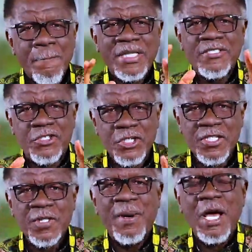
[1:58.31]
But
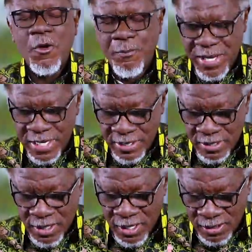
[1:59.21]
just by
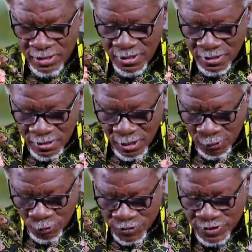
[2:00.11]
obeying God,
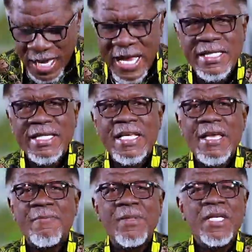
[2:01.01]
God was guiding
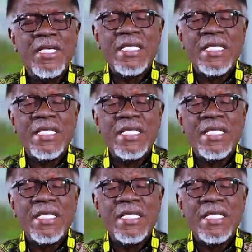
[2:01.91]
him.